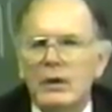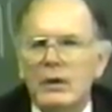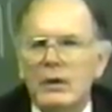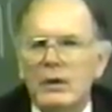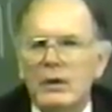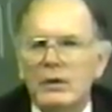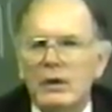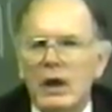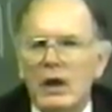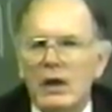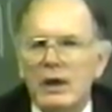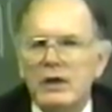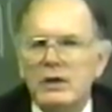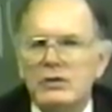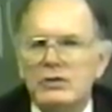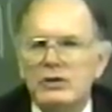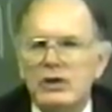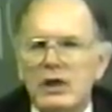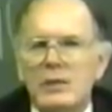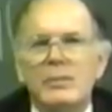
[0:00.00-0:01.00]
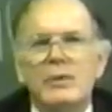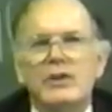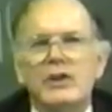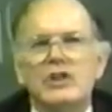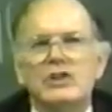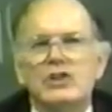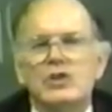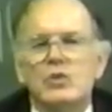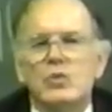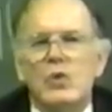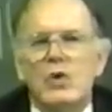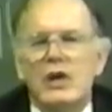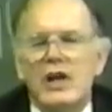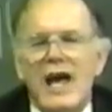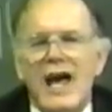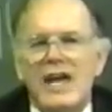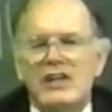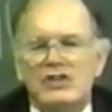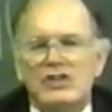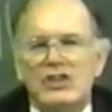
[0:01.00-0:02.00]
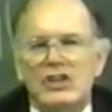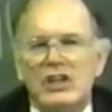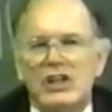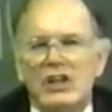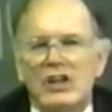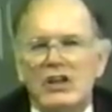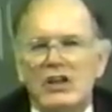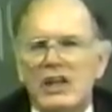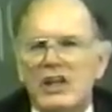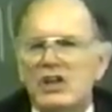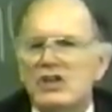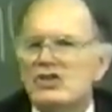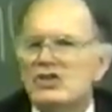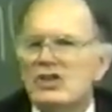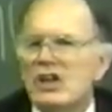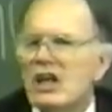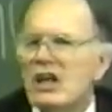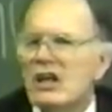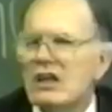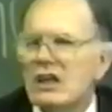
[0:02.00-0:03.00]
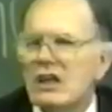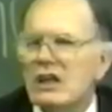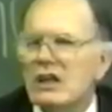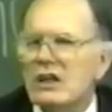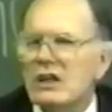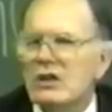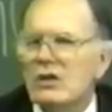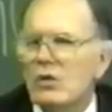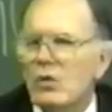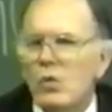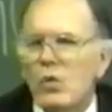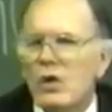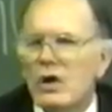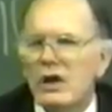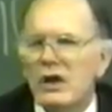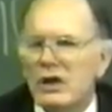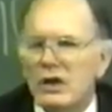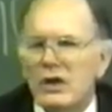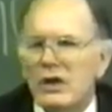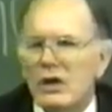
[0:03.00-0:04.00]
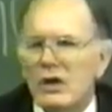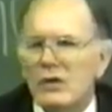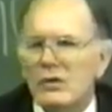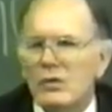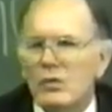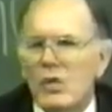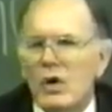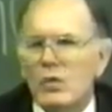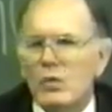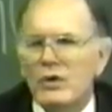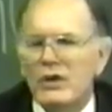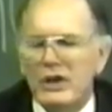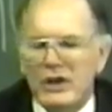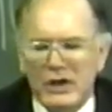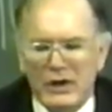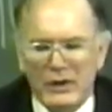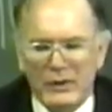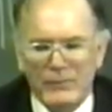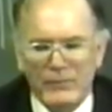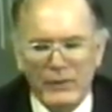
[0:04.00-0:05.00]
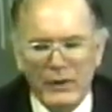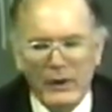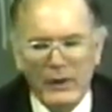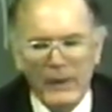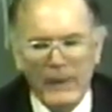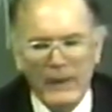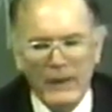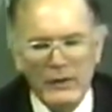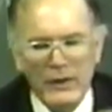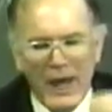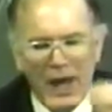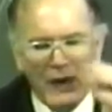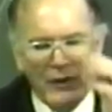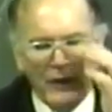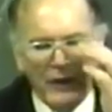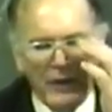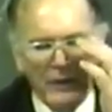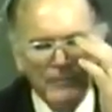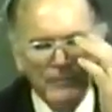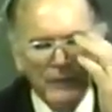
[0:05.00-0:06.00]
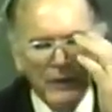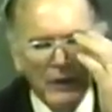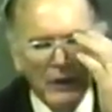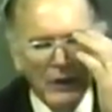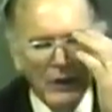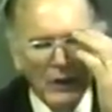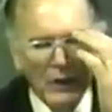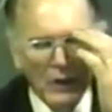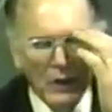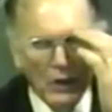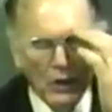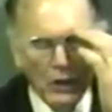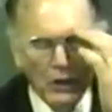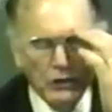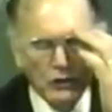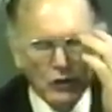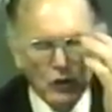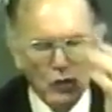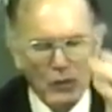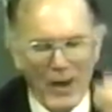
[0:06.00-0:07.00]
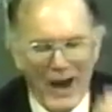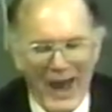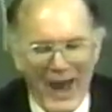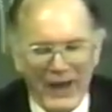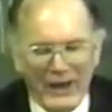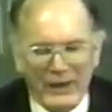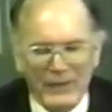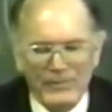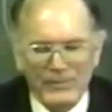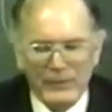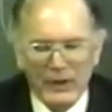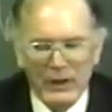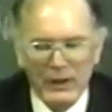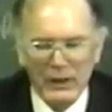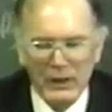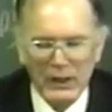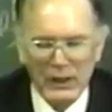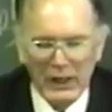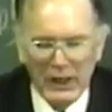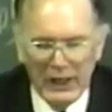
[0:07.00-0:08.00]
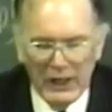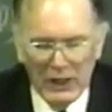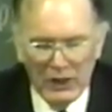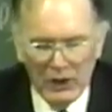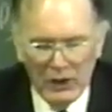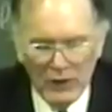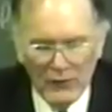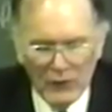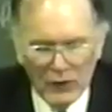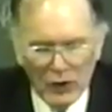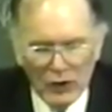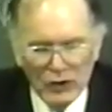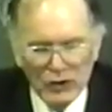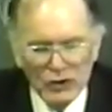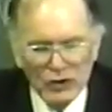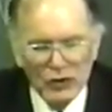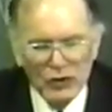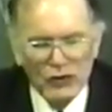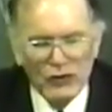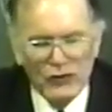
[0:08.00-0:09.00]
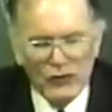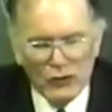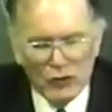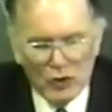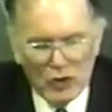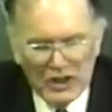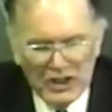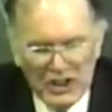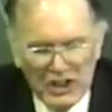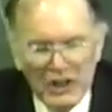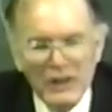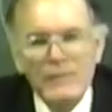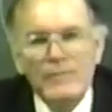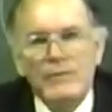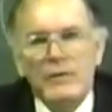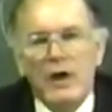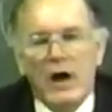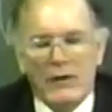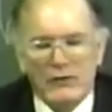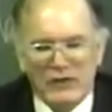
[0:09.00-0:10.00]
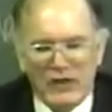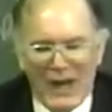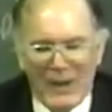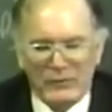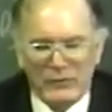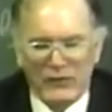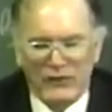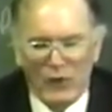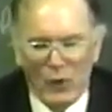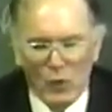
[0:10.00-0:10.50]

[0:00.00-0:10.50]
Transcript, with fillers: Now, ladies and gentlemen, this is what I say. Let us take heed what I hear, what we hear. Now then, let's go back into verse 3 of chapter 4.